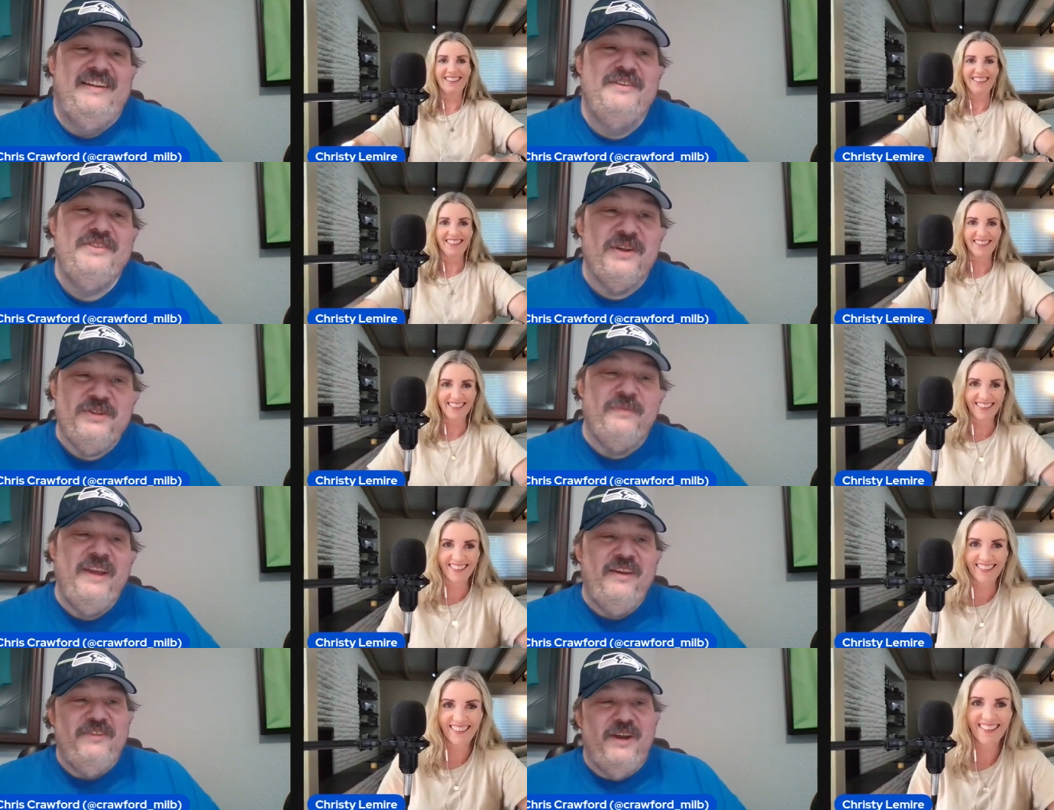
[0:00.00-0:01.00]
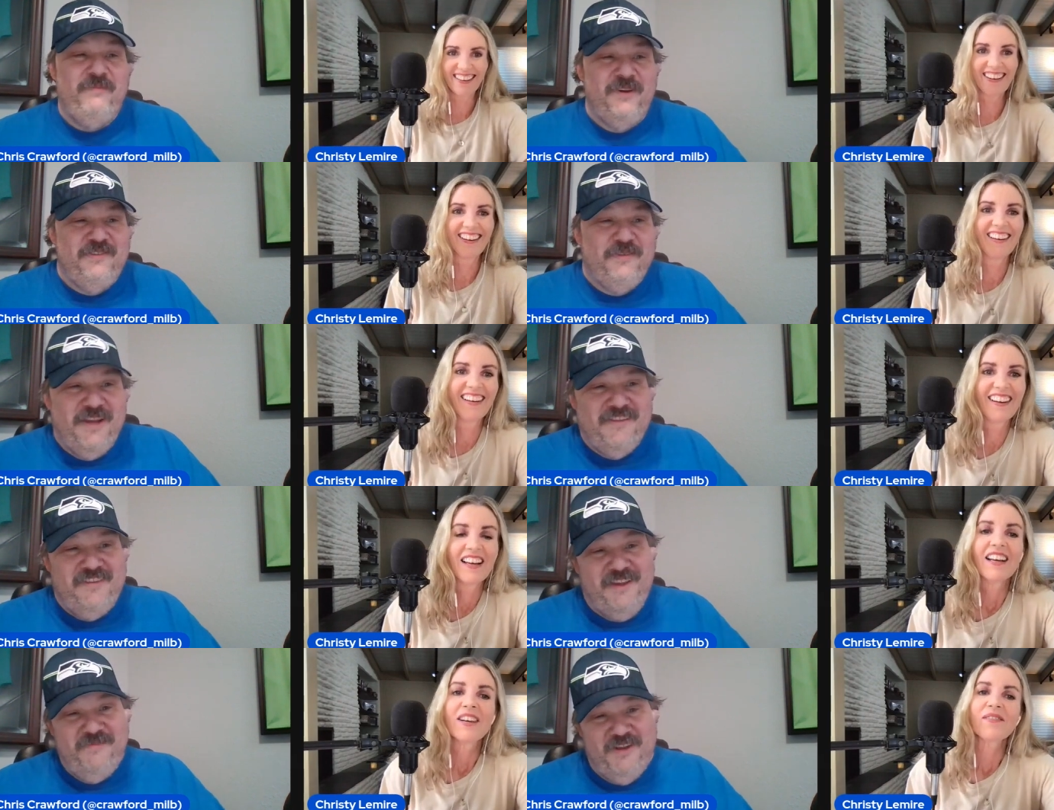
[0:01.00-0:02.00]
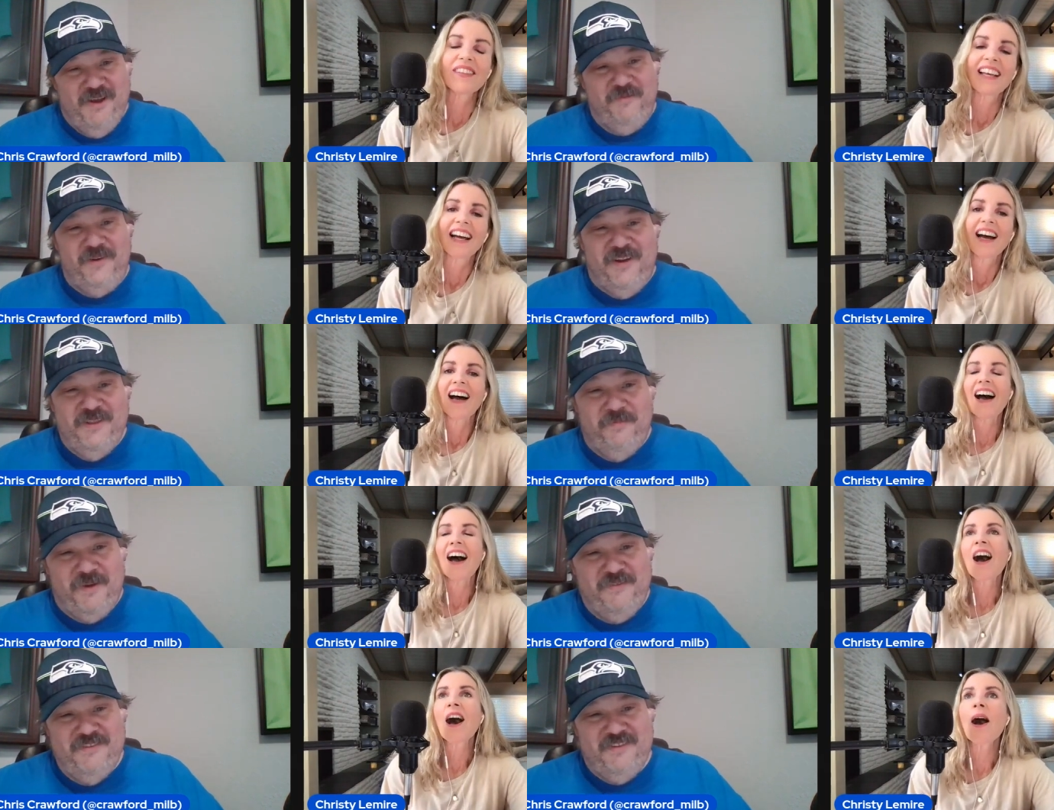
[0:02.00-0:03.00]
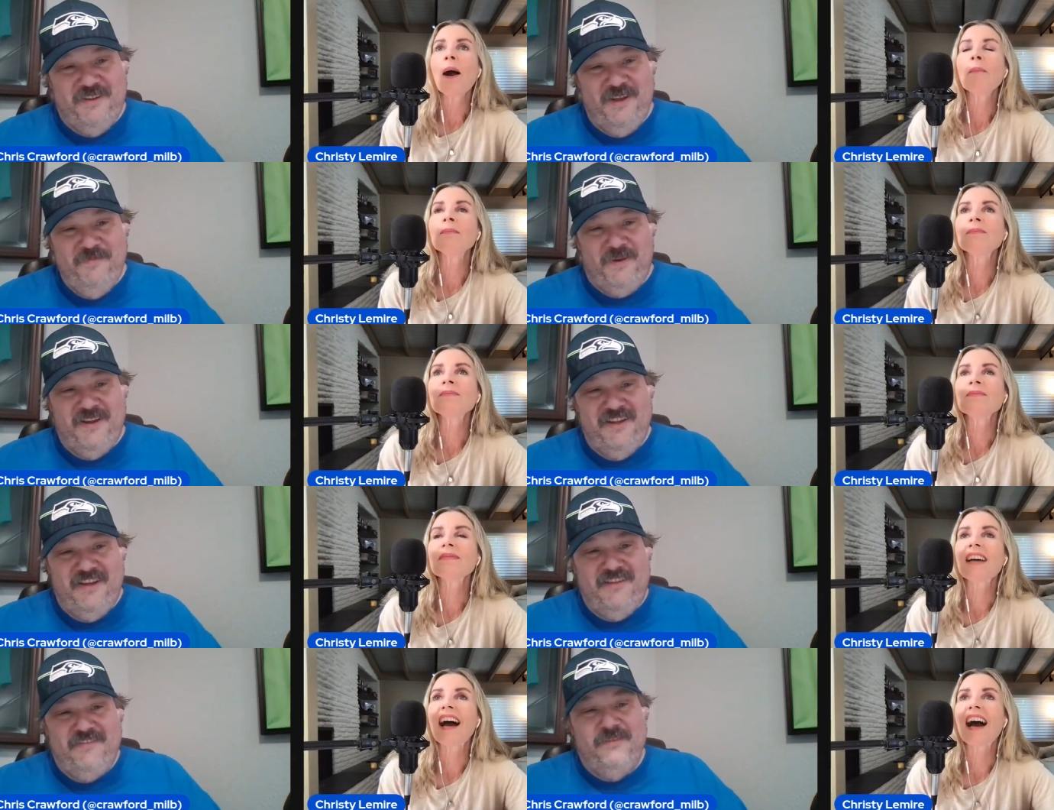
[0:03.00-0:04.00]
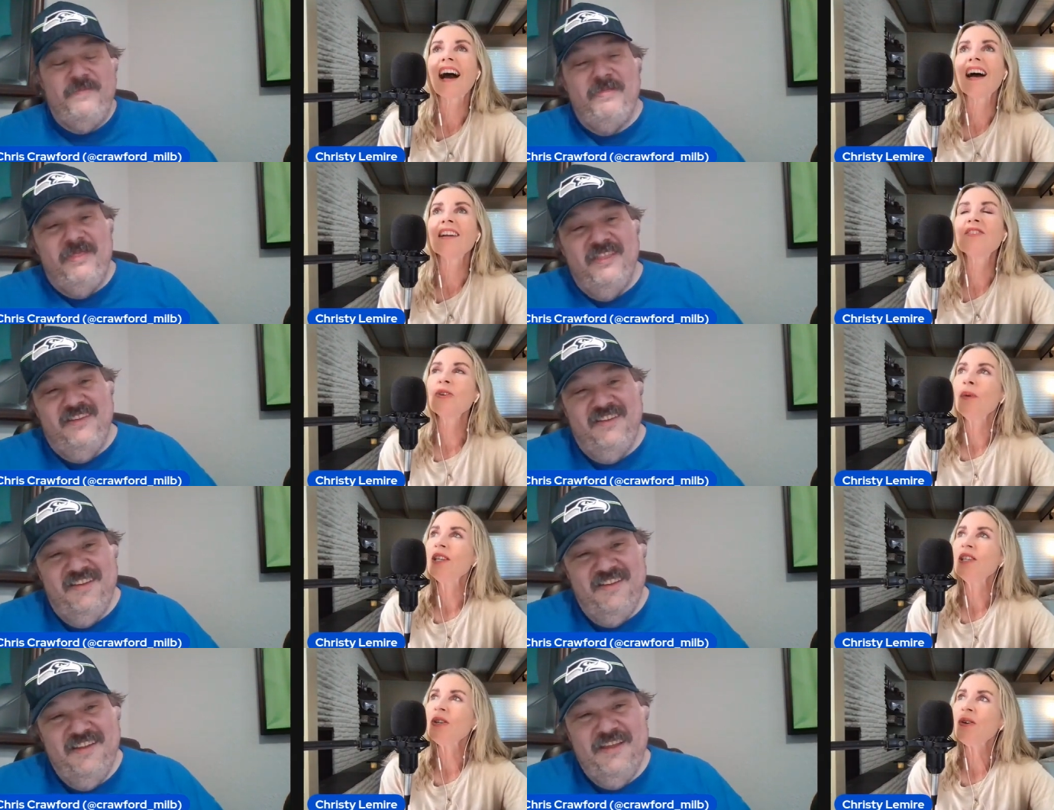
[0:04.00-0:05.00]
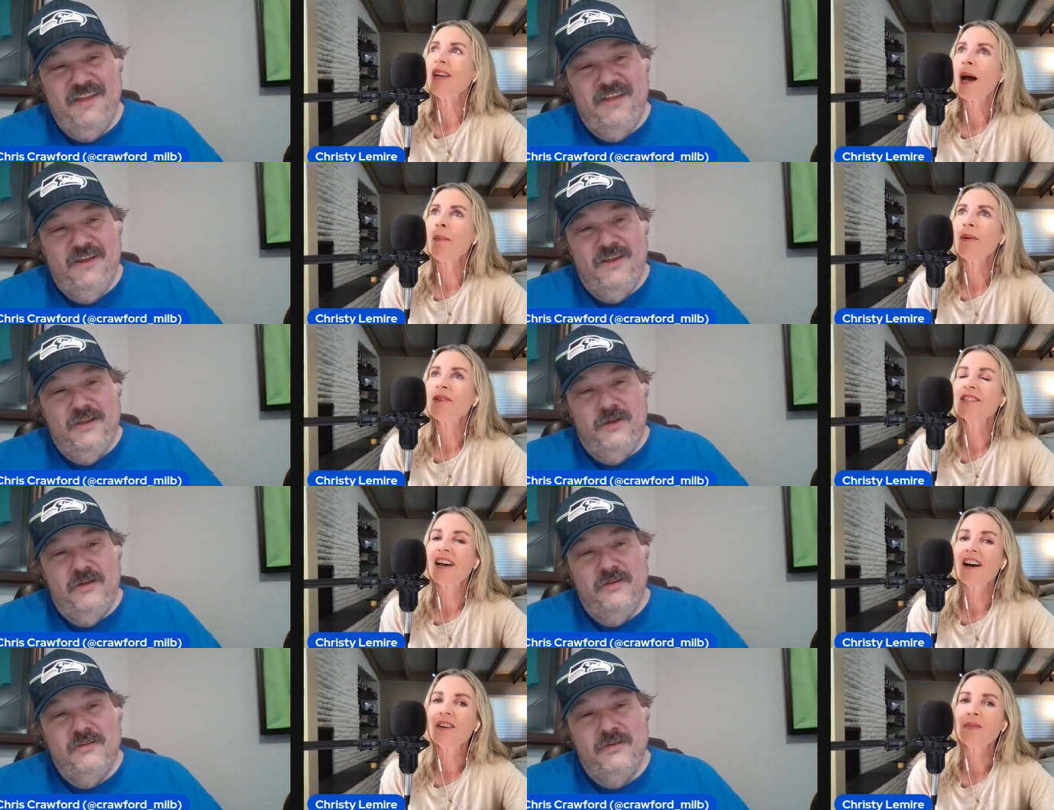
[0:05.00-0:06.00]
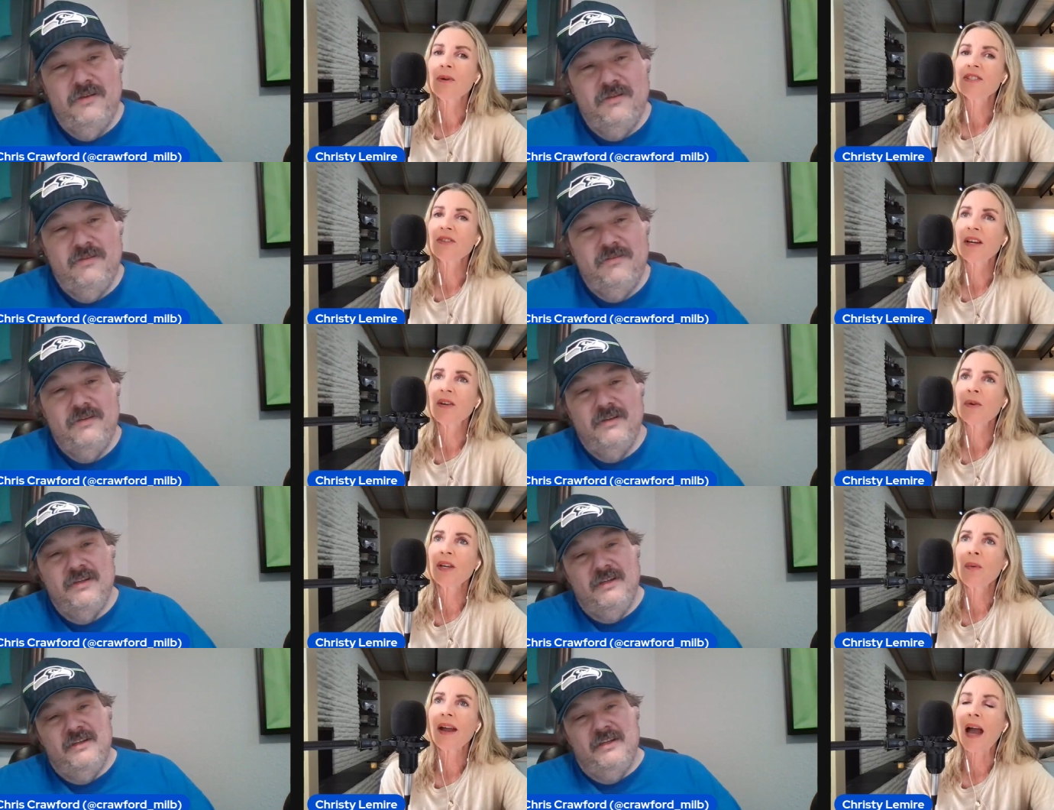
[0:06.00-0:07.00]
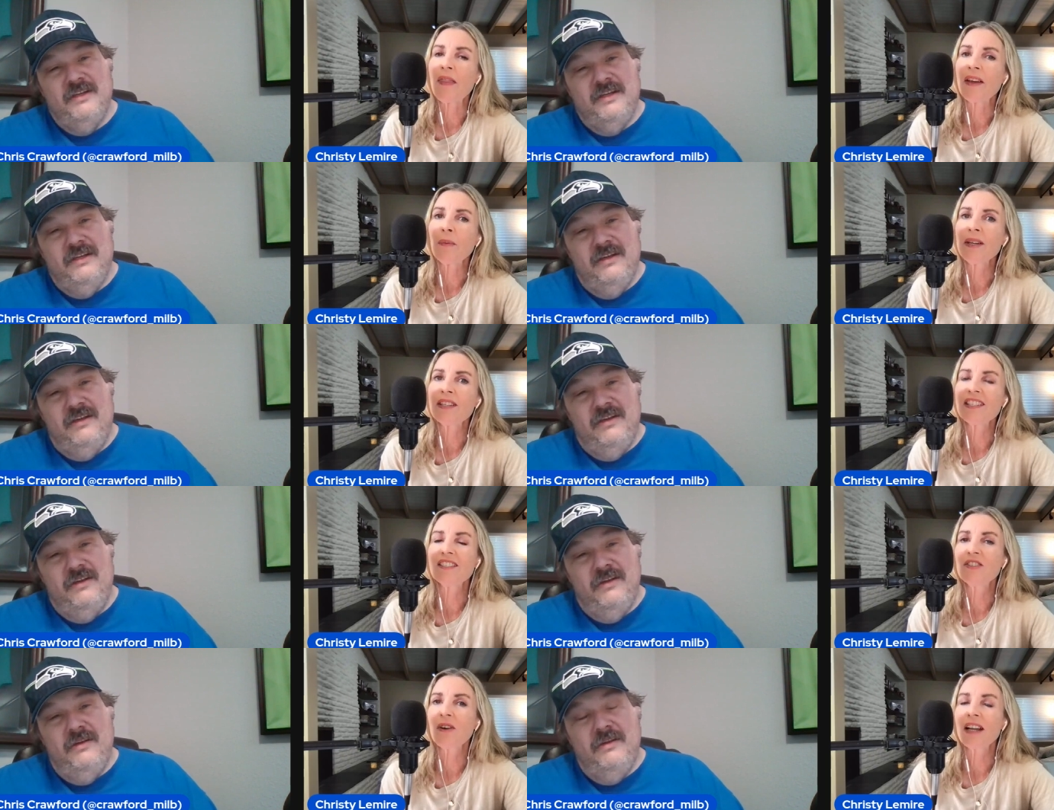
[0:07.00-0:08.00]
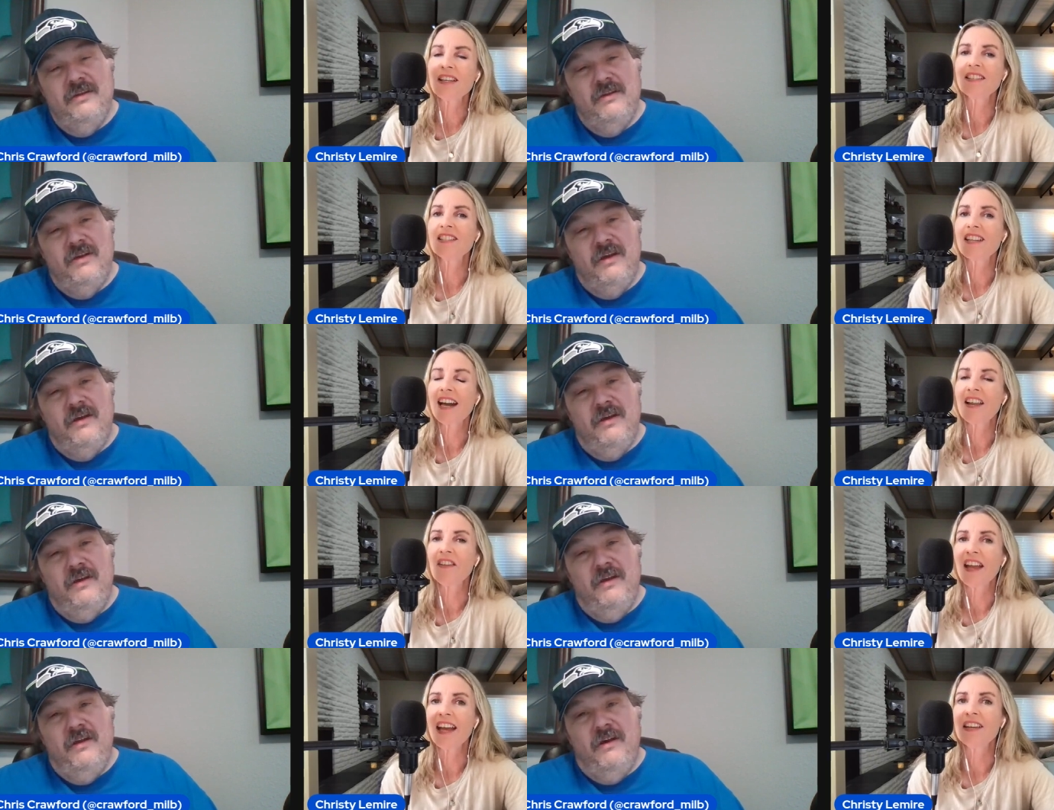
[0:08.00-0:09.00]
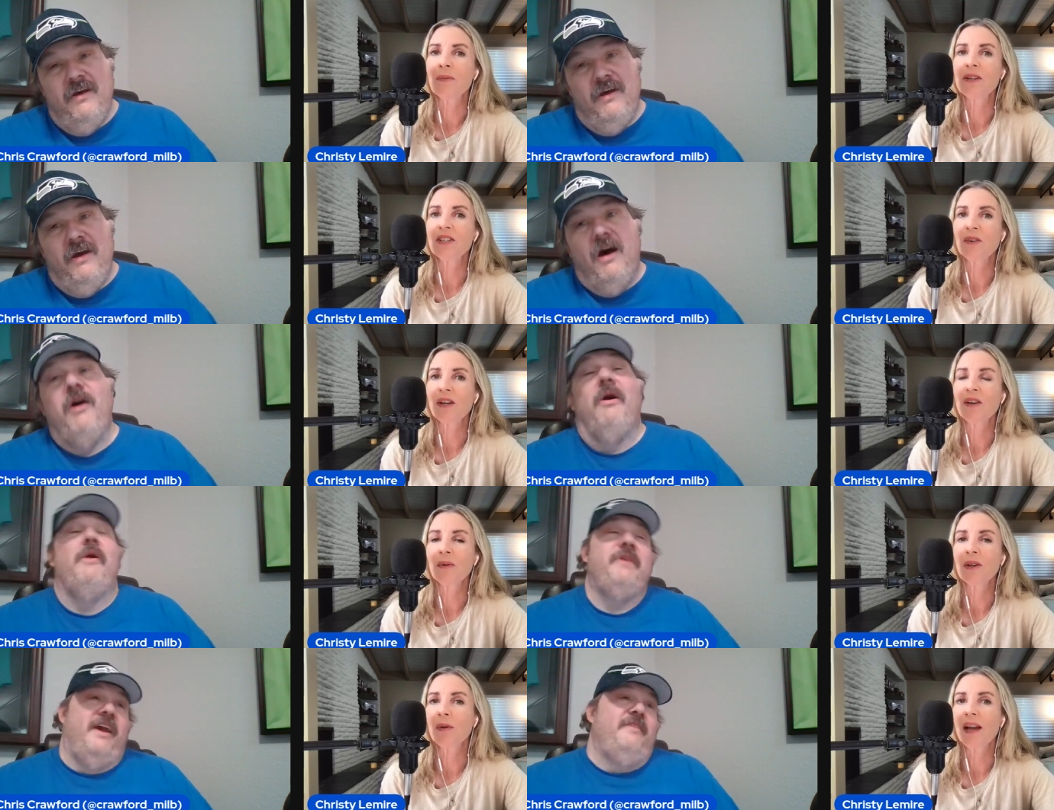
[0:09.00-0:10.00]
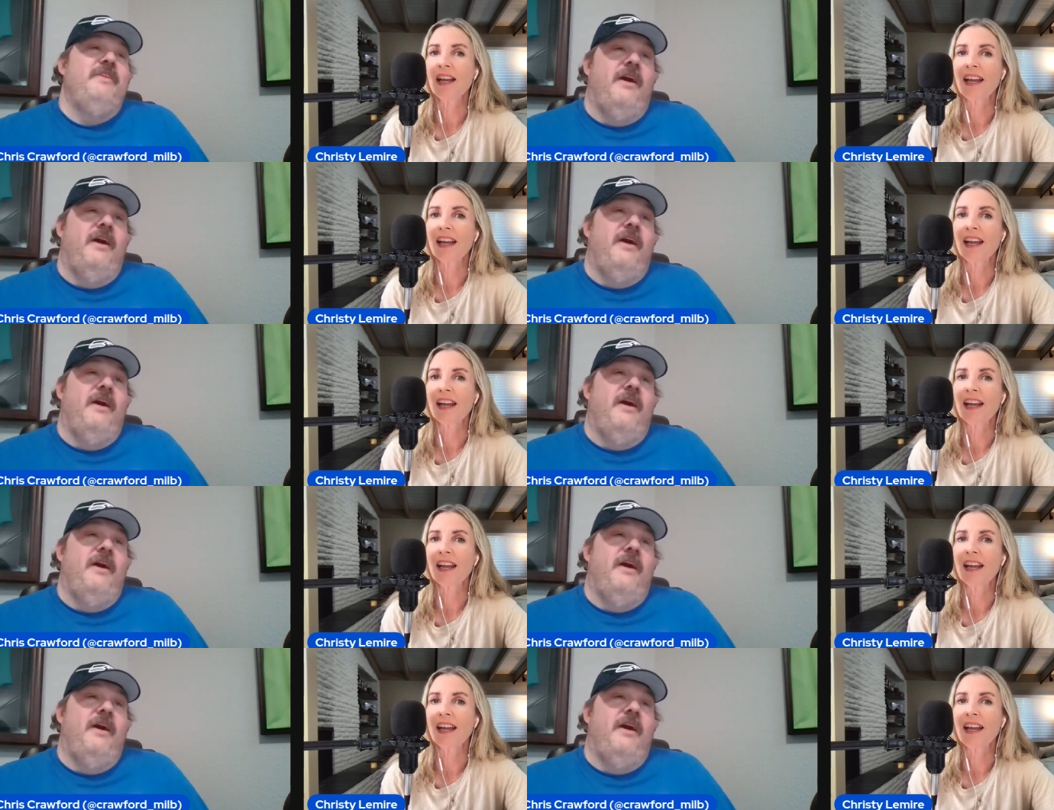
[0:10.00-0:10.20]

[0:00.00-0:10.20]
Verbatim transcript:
Speaker 1: so should we give numbers? Do I get to give a number on the Breakfast um, podcast?
Speaker 2: Do we do numbers on Was It Greater Where You Wait? I think we just try to decide at the end, was it greater oh, where okay. you wait?